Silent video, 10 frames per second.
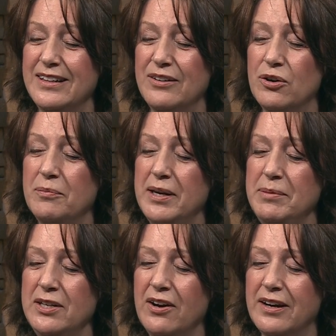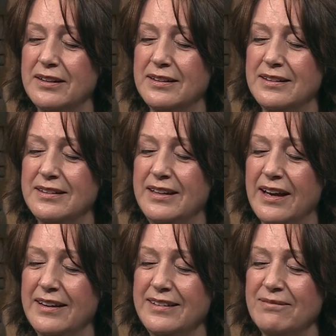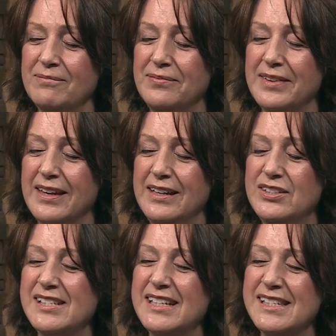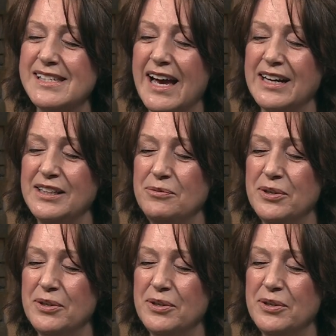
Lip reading: Or maybe not. Yeah? Just exactly where